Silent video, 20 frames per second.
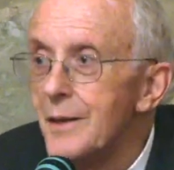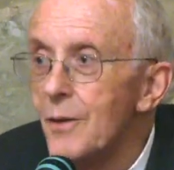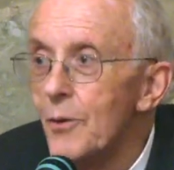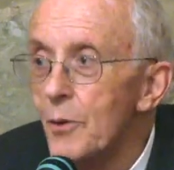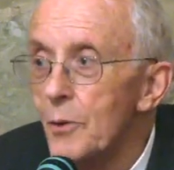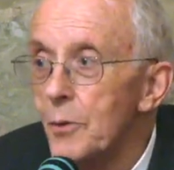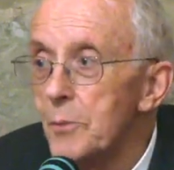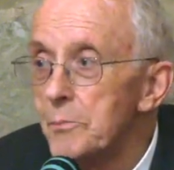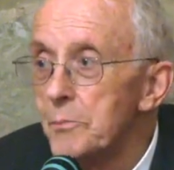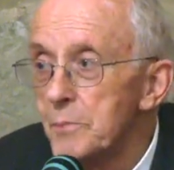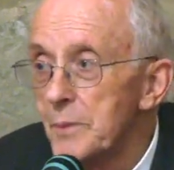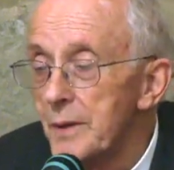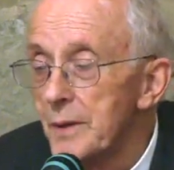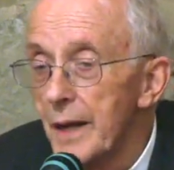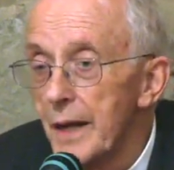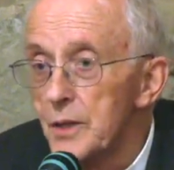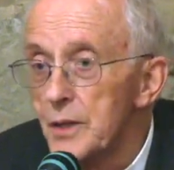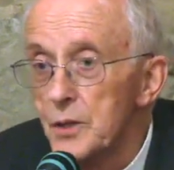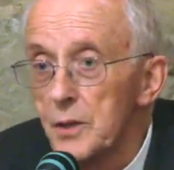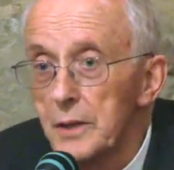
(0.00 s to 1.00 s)
or
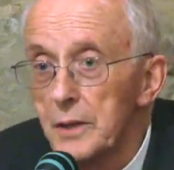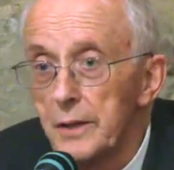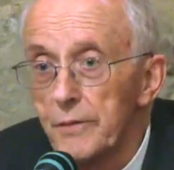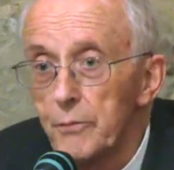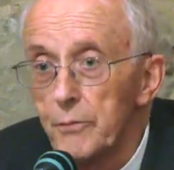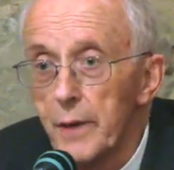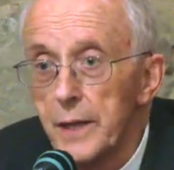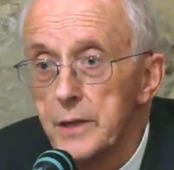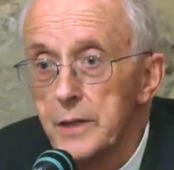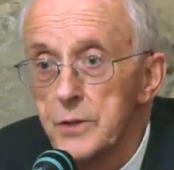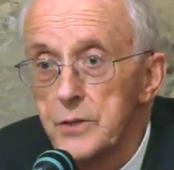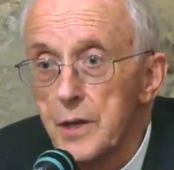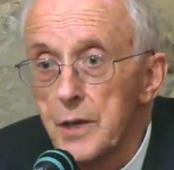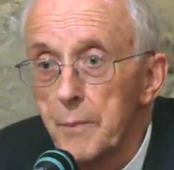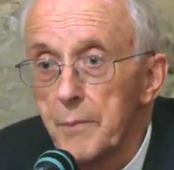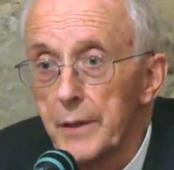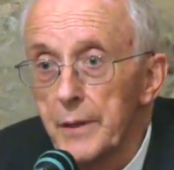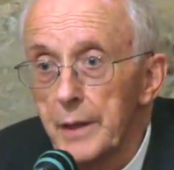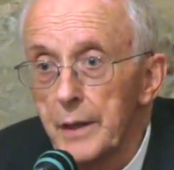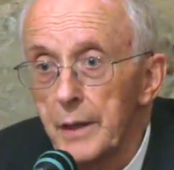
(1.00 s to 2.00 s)
began to give way to
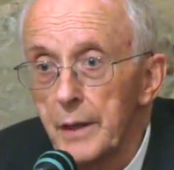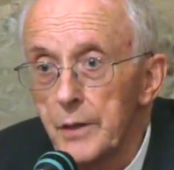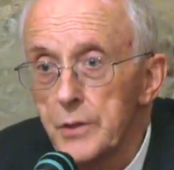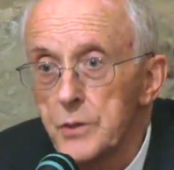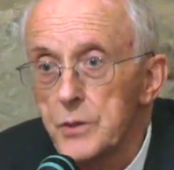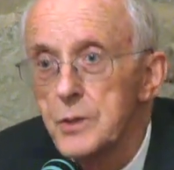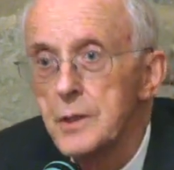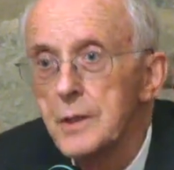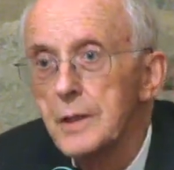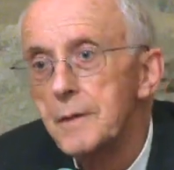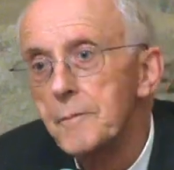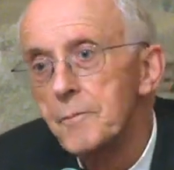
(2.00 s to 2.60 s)
something else,